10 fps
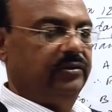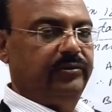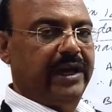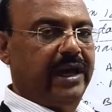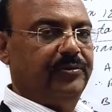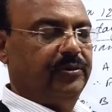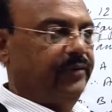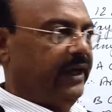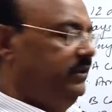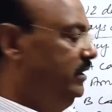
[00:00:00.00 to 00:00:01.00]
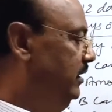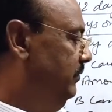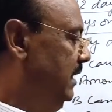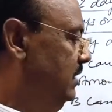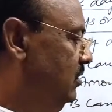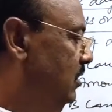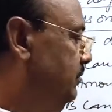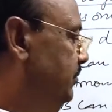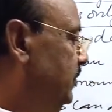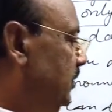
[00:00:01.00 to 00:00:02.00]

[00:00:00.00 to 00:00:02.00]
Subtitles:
we have to find the difference of